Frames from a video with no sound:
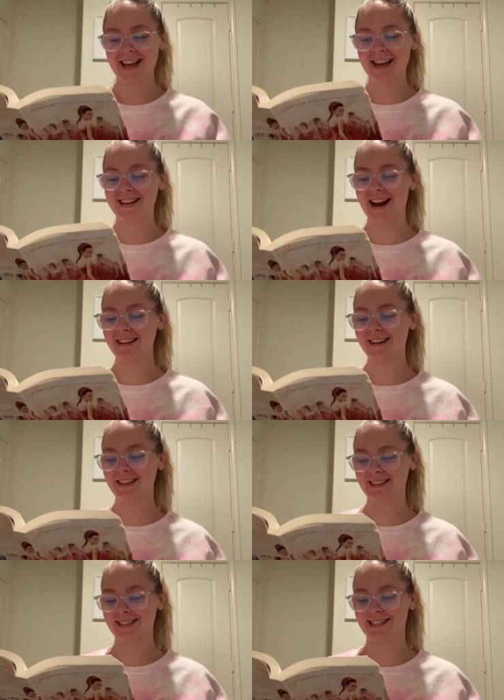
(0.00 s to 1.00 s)
Natalie
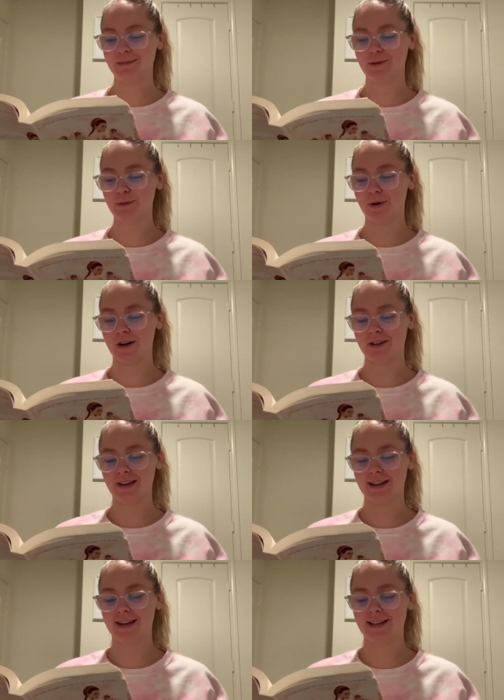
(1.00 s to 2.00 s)
didn't seem too bothered
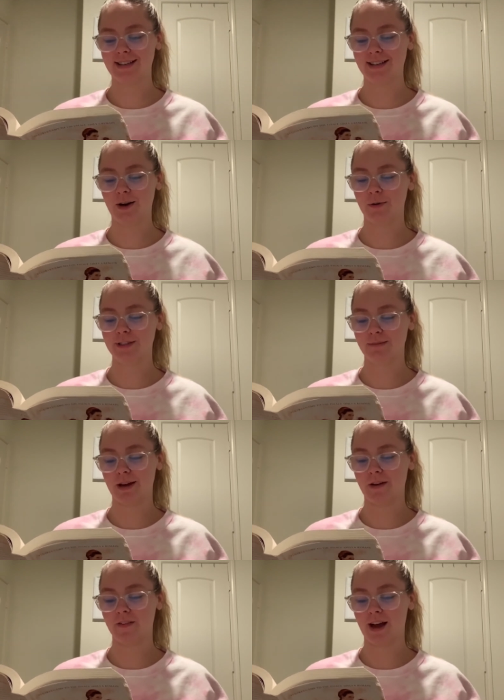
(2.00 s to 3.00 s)
and I didn't know what to
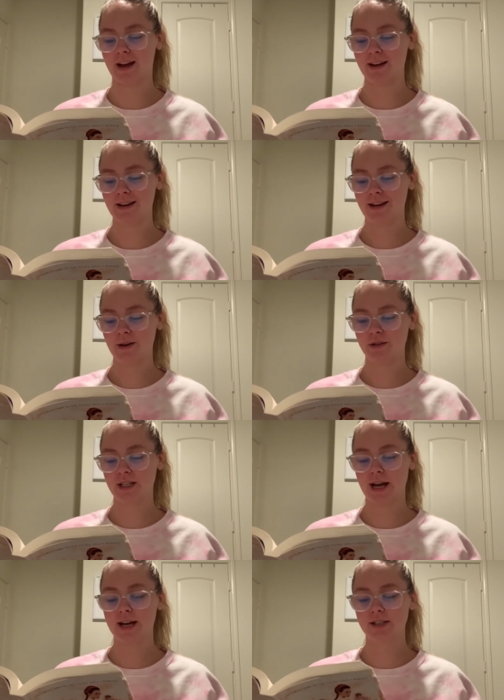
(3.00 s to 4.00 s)
make of that. Was
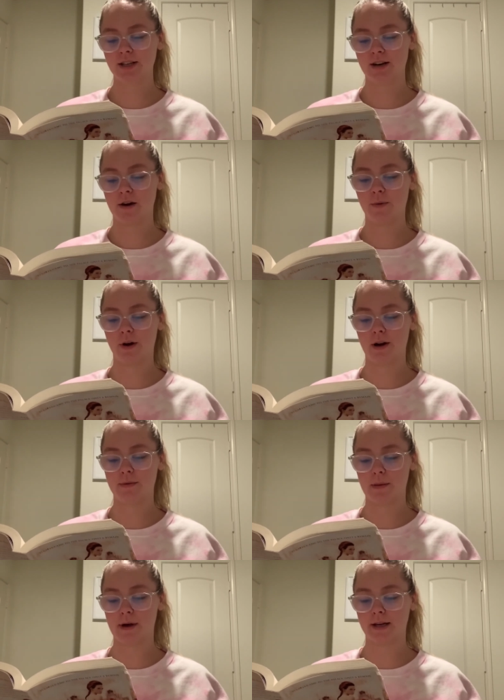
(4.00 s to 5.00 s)
she actually not worried
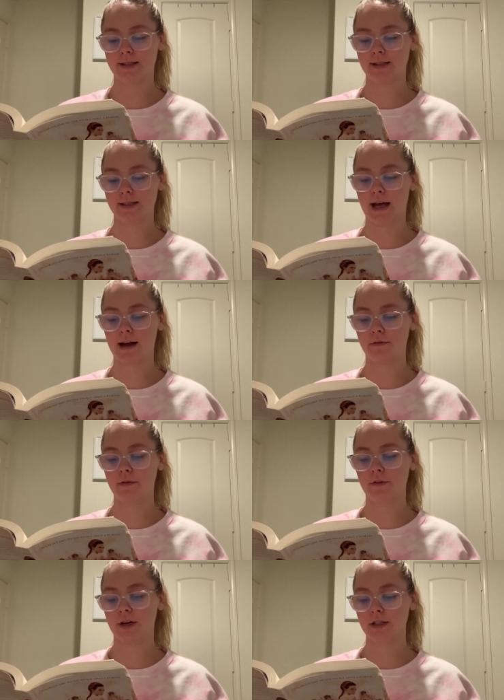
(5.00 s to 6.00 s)
by Maxon's lack of
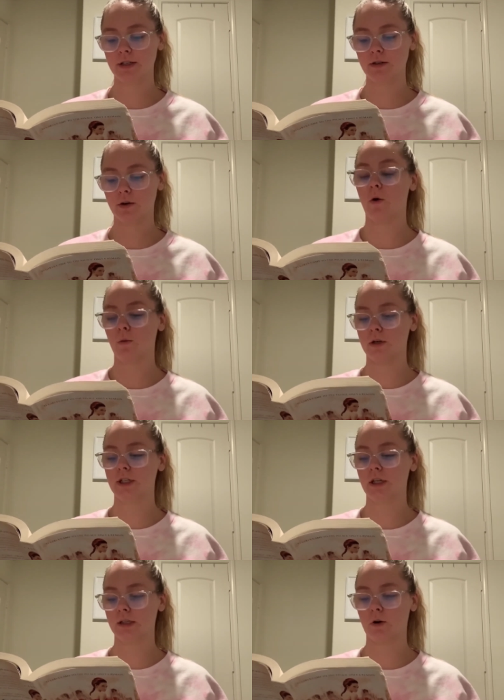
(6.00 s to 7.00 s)
affection or was
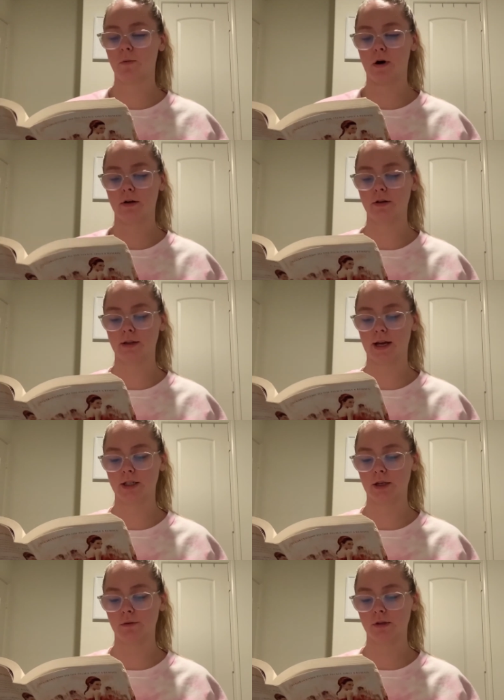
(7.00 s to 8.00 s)
she so bothered that
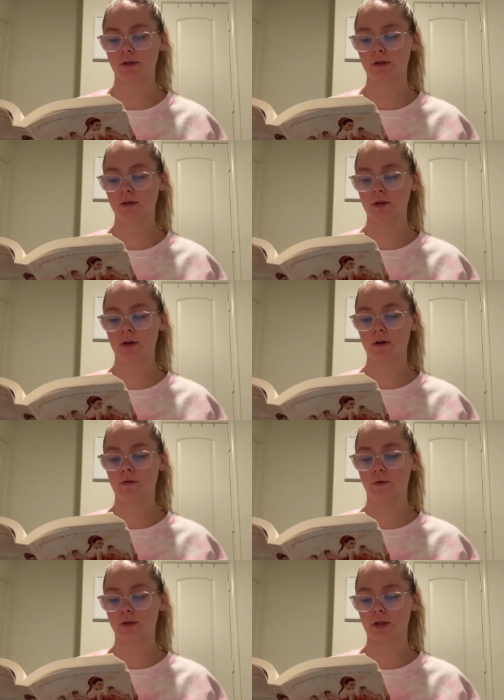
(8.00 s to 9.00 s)
she was
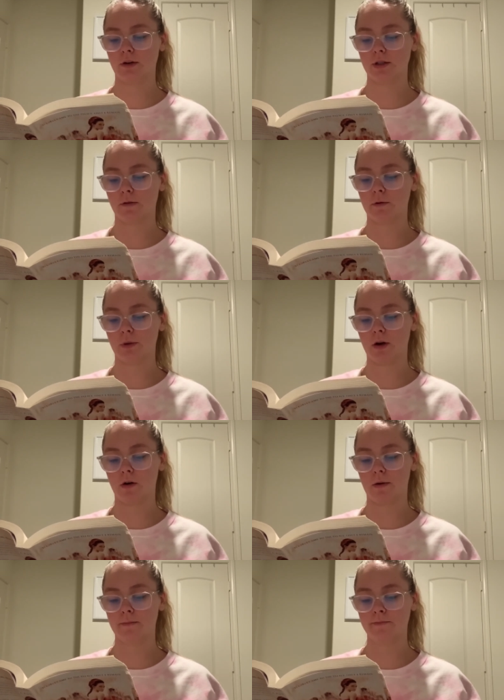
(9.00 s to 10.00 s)
forcing herself to be
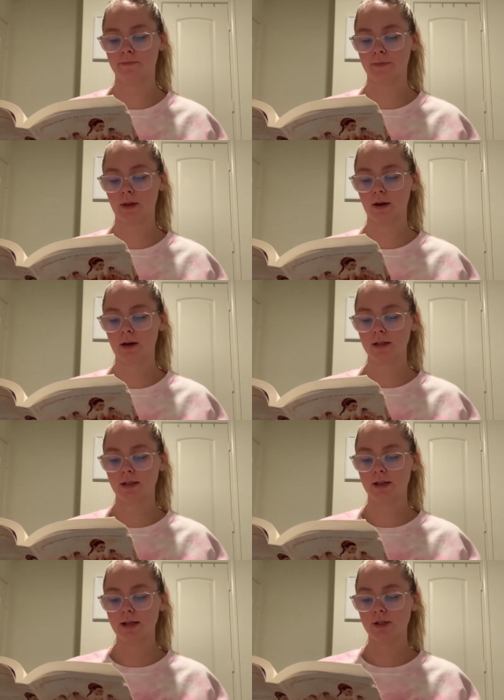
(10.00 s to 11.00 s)
calm?
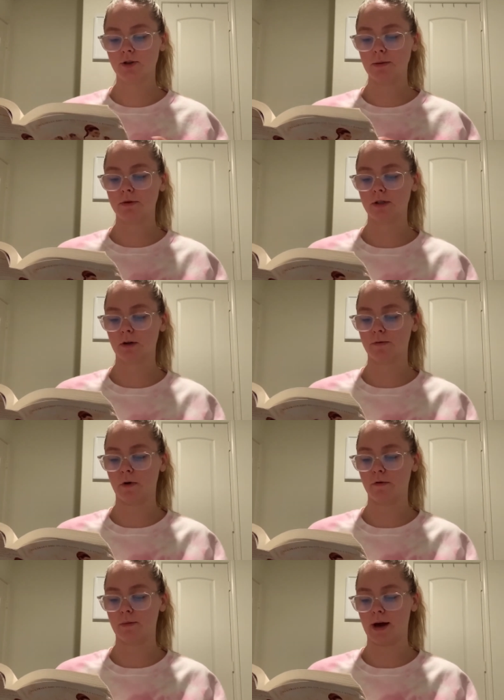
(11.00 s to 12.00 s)
Celeste draped herself
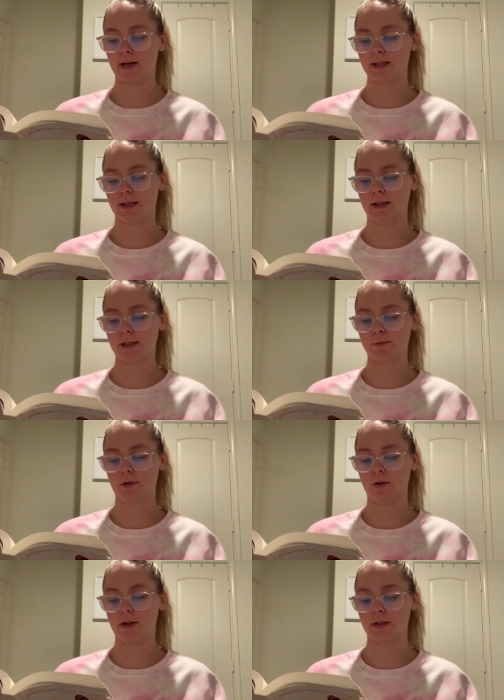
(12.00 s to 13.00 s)
over Max and it
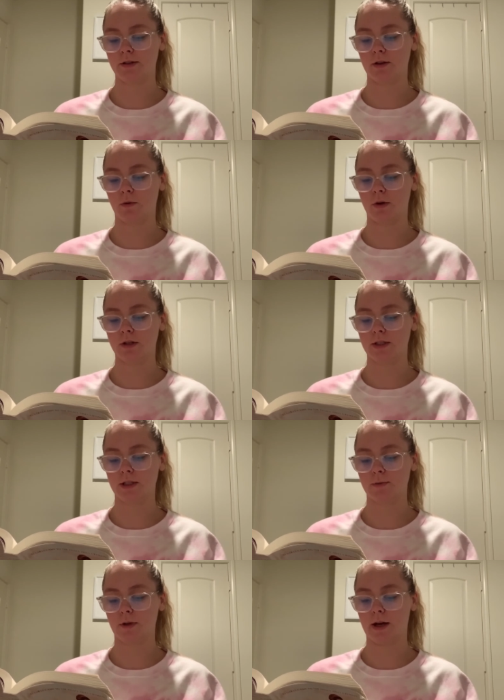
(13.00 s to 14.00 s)
exploded into the worst
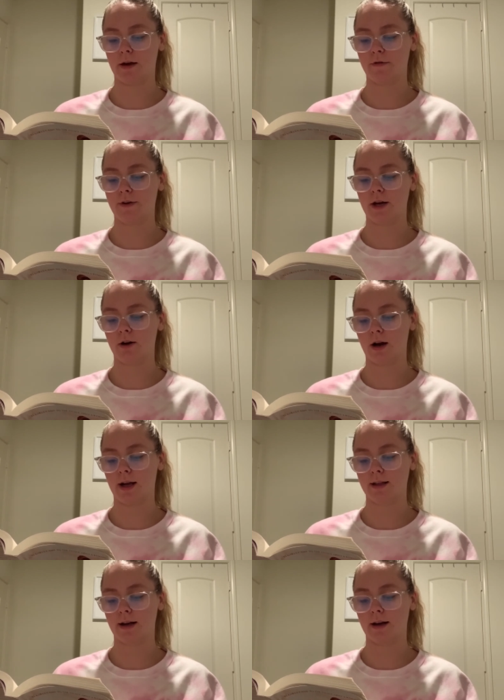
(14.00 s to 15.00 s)
display of fake
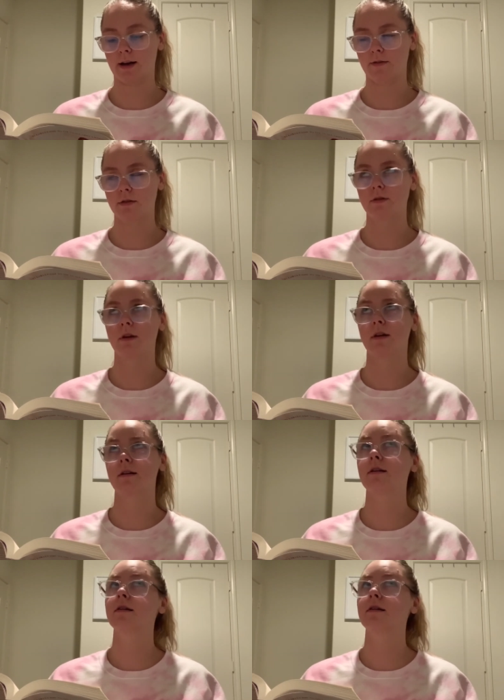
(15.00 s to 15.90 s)
crying that I'd ever seen.